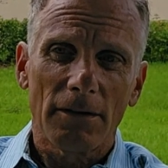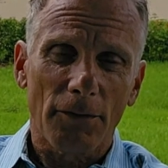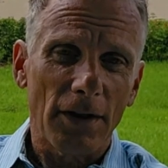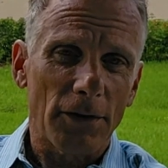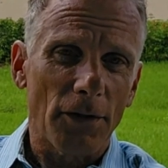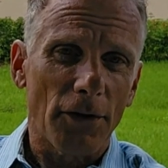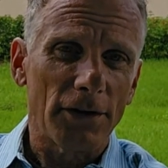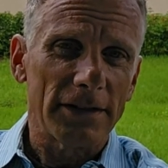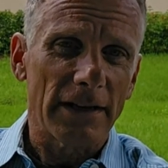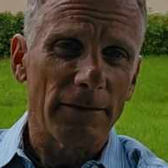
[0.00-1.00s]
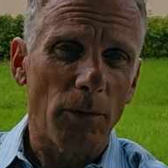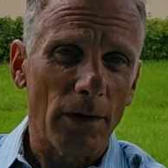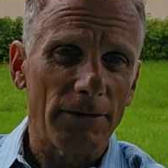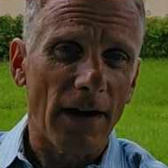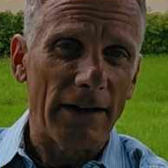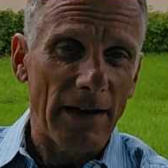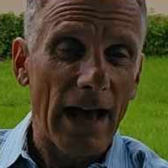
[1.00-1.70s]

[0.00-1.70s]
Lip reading: 337.5